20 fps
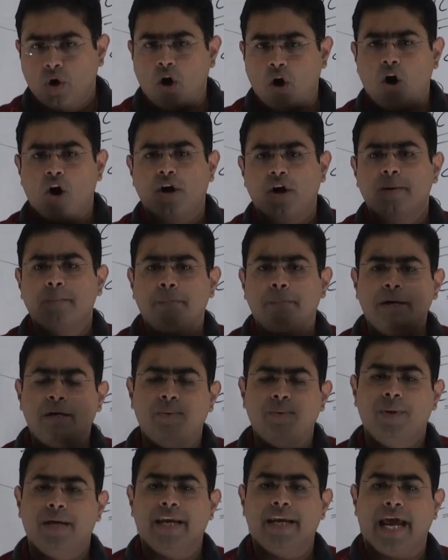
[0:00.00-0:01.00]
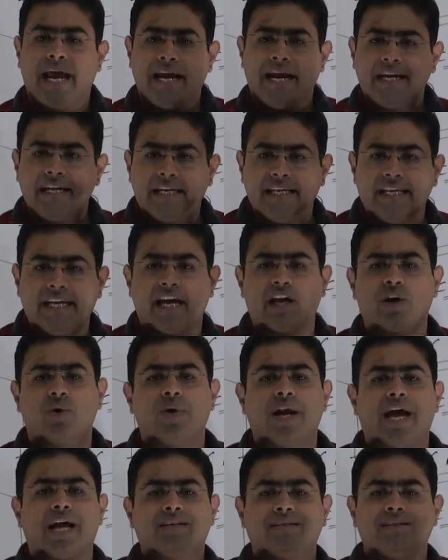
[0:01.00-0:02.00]
on between NTRO
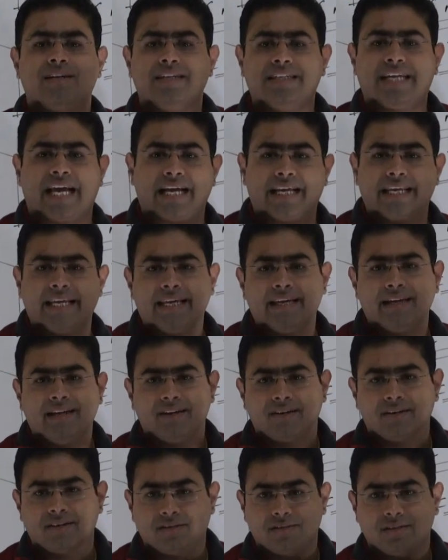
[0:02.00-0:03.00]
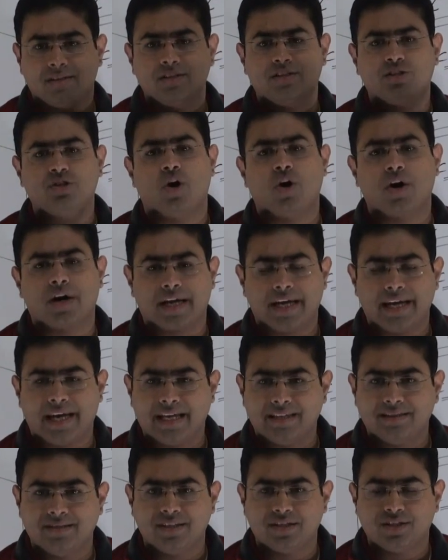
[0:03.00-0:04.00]
or National Technical Research
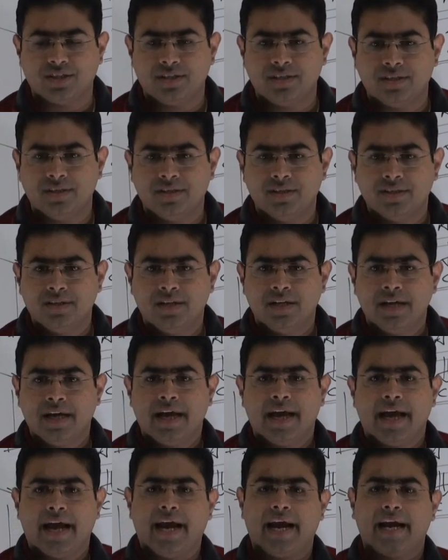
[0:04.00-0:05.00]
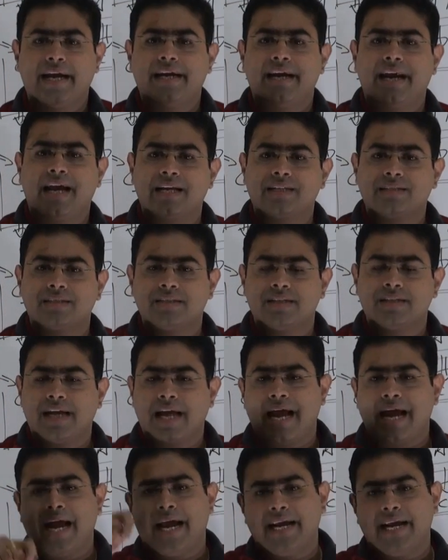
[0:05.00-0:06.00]
Organization and
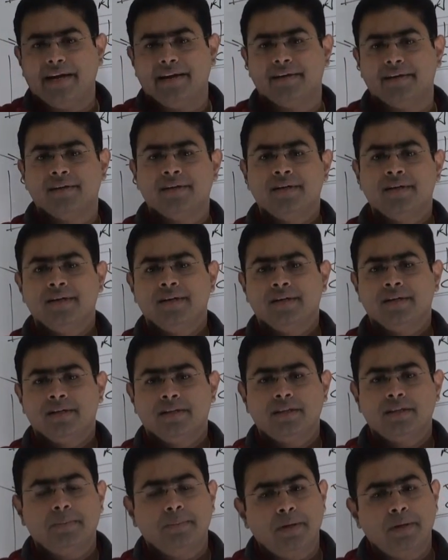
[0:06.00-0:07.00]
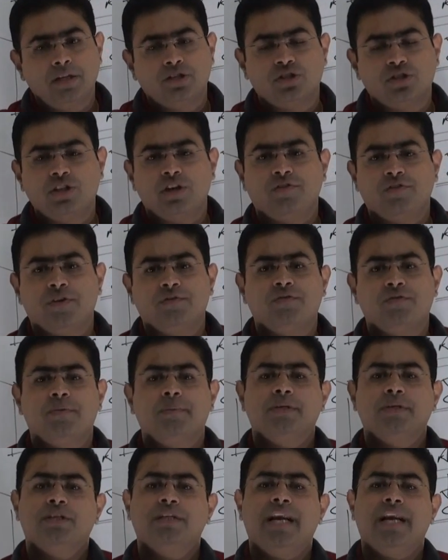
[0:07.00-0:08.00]
and the Ministry of
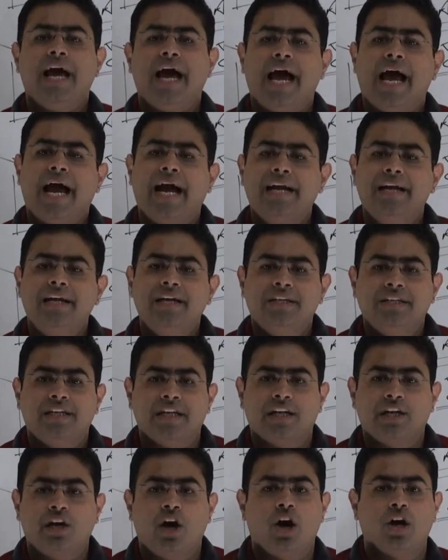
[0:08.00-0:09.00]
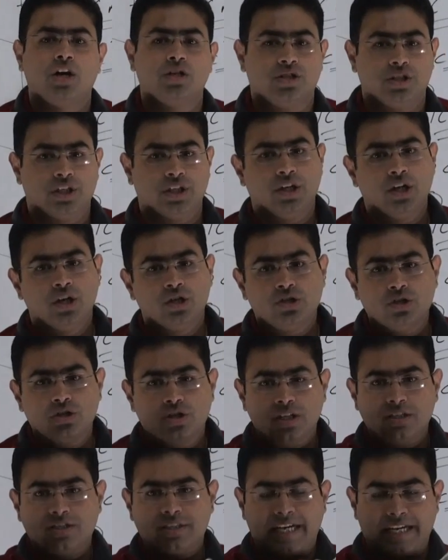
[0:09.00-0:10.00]
Information and Technology. So
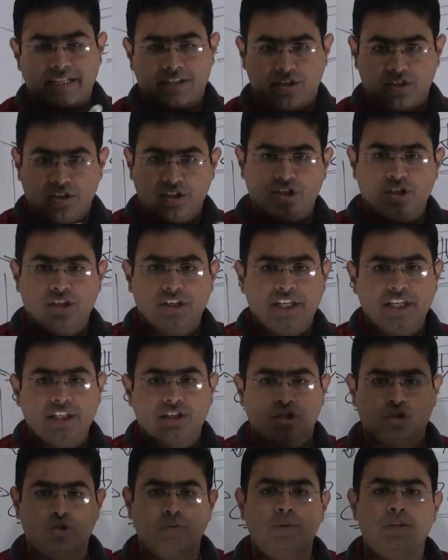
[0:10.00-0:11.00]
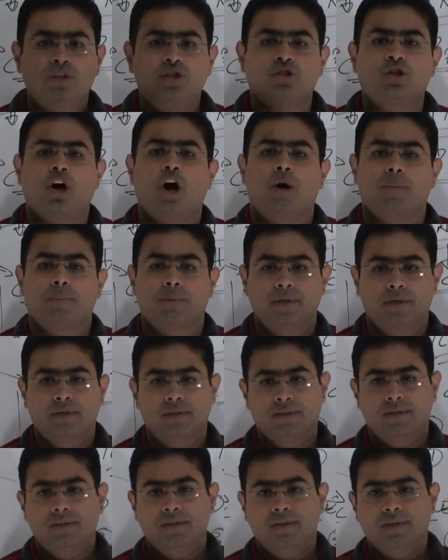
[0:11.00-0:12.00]
this attrition needs to be stopped.
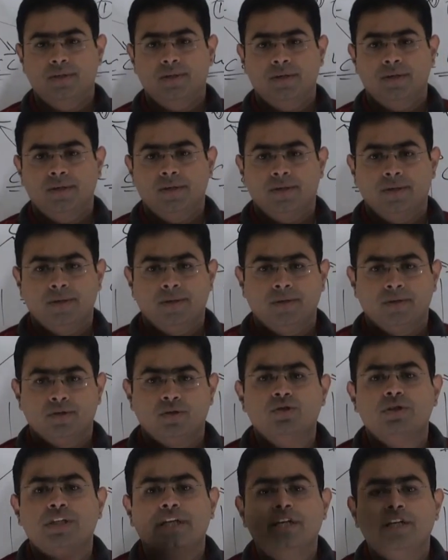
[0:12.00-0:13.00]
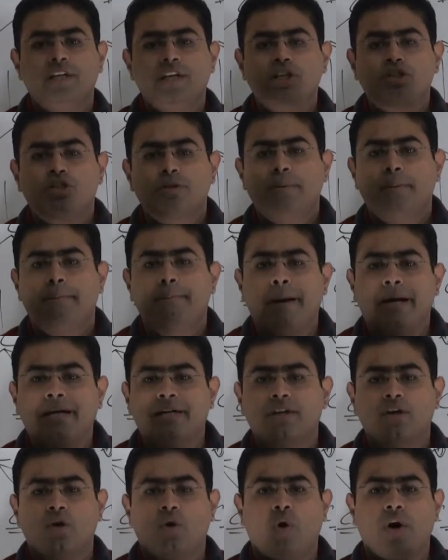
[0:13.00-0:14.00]
So there needs to be
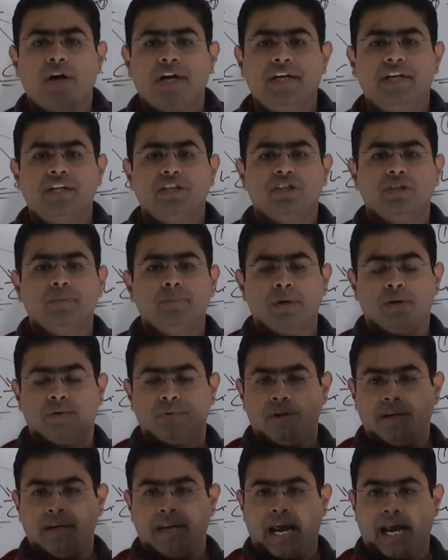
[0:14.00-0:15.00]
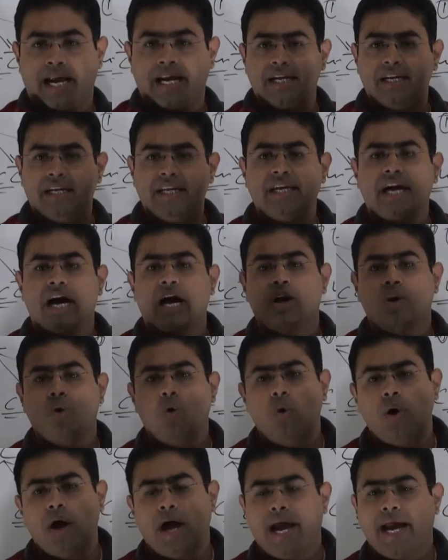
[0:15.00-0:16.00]
better coordination between
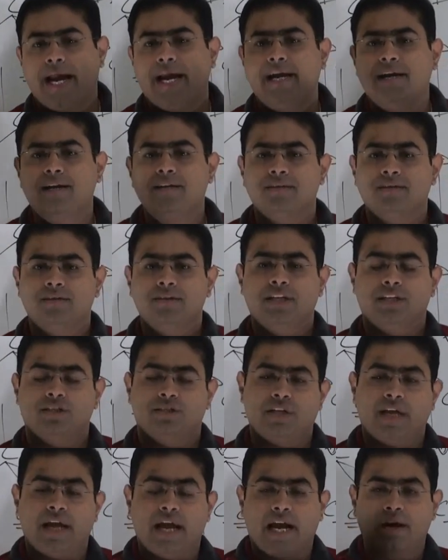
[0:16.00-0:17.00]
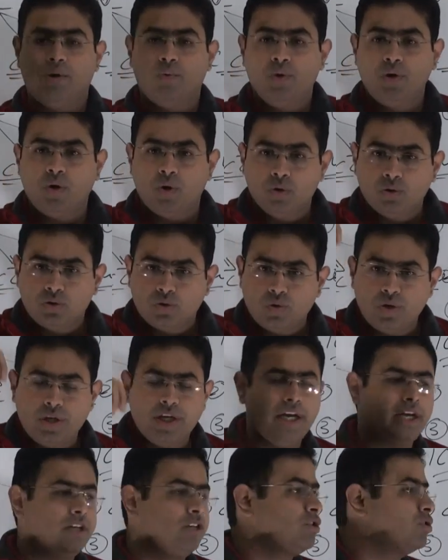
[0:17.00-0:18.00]
NTRO and this and we also
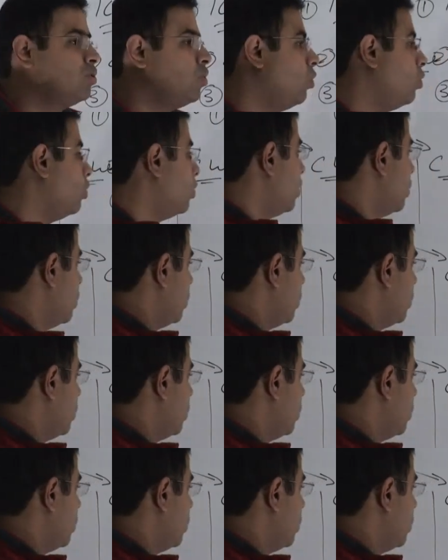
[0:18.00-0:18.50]
need to